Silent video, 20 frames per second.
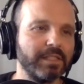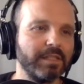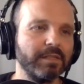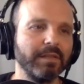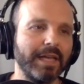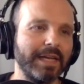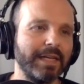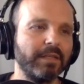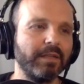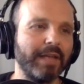
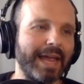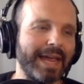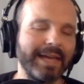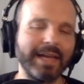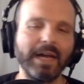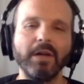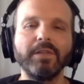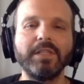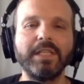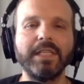like hang
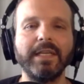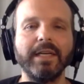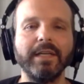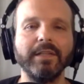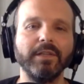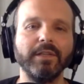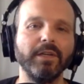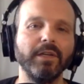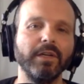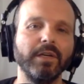out
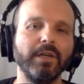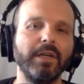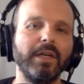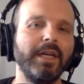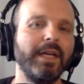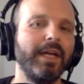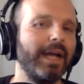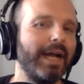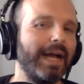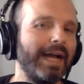together,
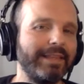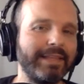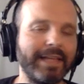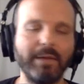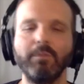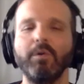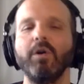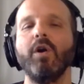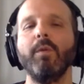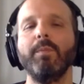and
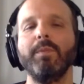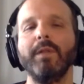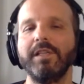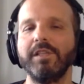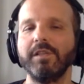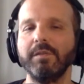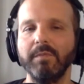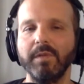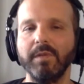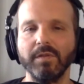then we'll go play
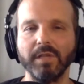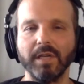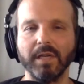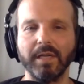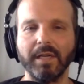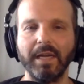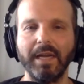some music.